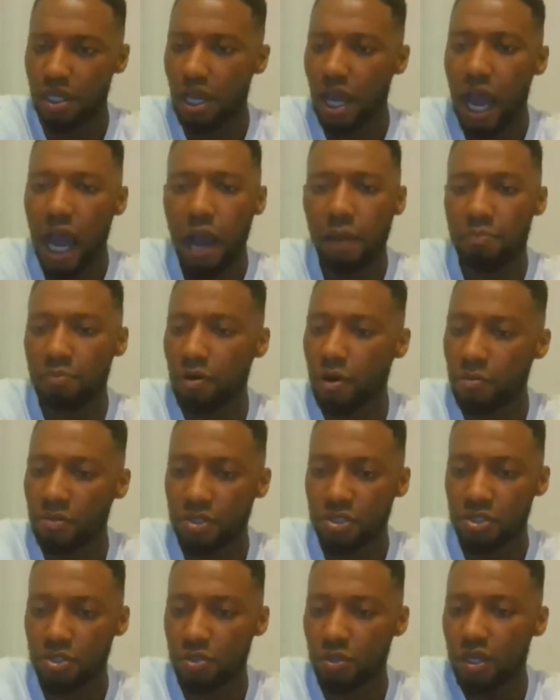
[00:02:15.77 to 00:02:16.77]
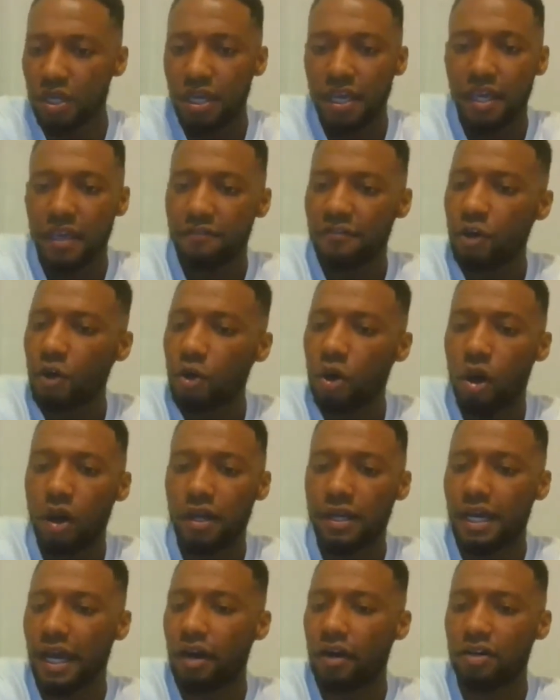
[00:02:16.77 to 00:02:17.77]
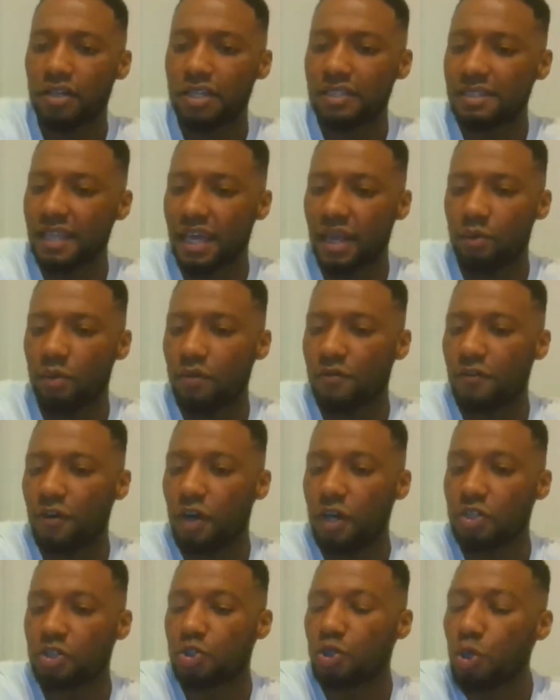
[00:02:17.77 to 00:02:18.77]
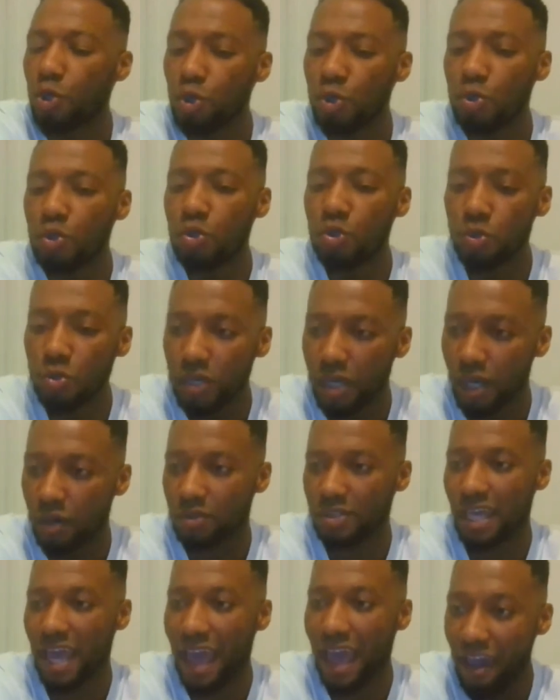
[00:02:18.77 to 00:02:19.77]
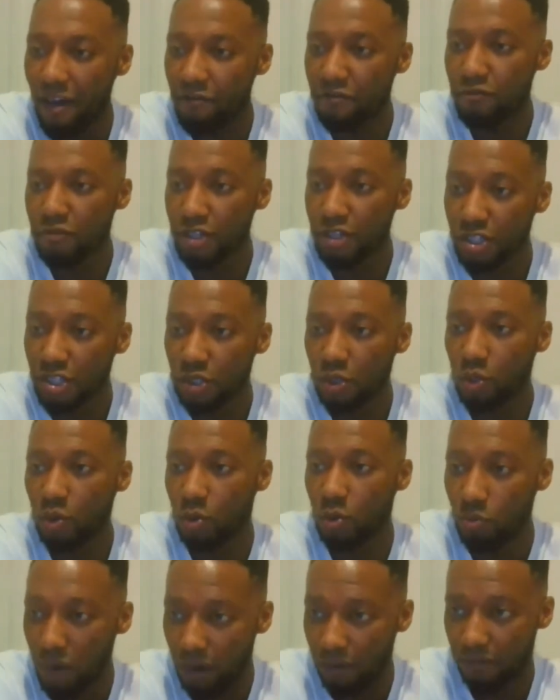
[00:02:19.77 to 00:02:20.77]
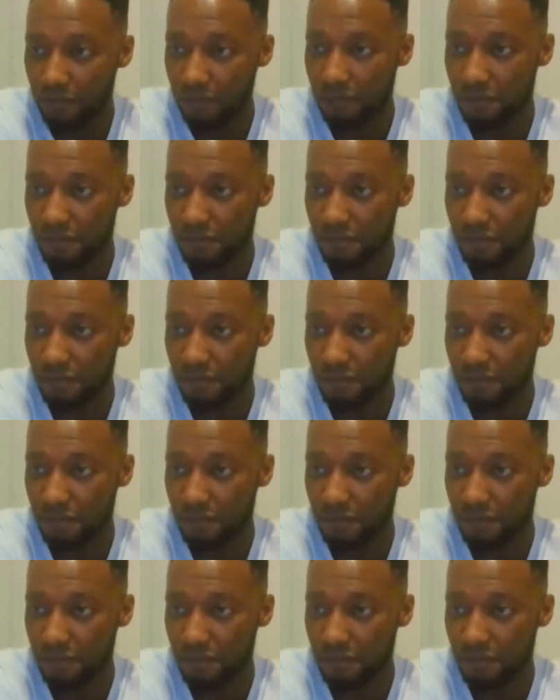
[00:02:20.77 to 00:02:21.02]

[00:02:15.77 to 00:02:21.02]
I promise you. If you're going out on a date with two new girls every single month,